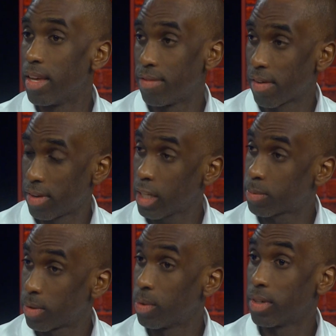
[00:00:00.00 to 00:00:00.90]
If you have an
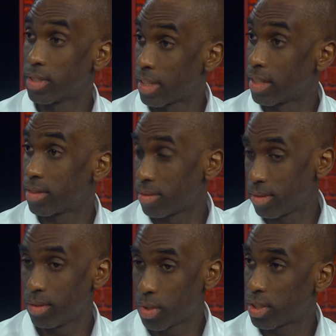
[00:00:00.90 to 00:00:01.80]
expert who understands
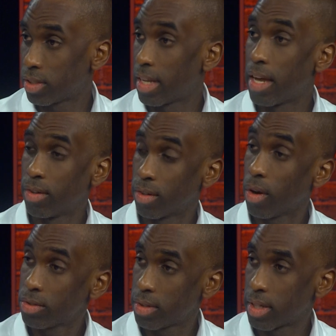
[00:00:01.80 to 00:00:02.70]
nutrition and your
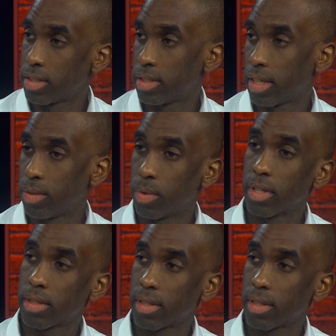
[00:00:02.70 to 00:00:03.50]
culture, they can say, well,